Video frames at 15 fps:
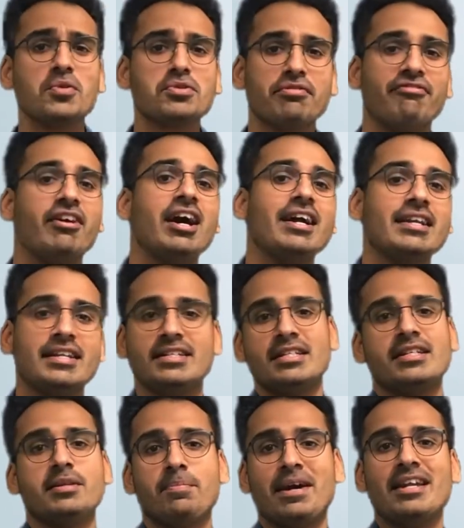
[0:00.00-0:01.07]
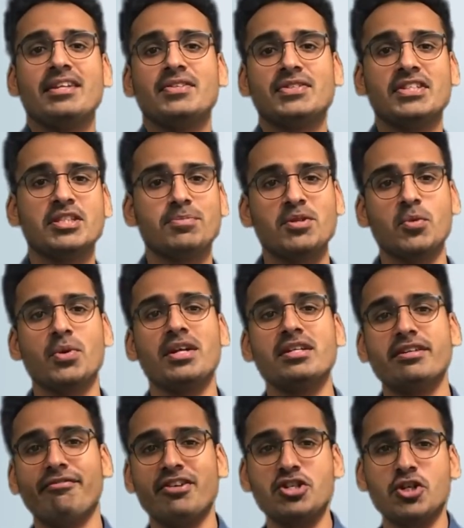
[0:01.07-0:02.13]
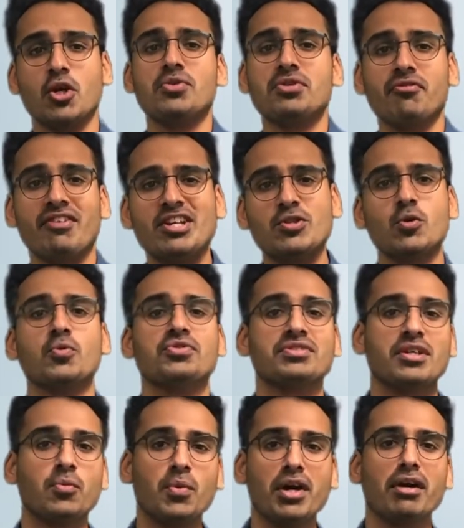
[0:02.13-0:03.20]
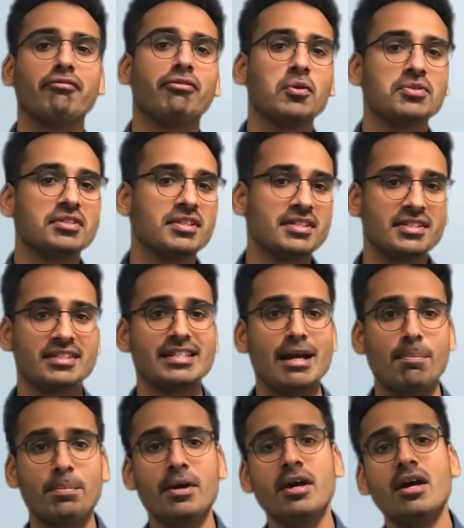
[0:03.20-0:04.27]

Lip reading: to find interdependencies between different chosen resources and workflows in this step.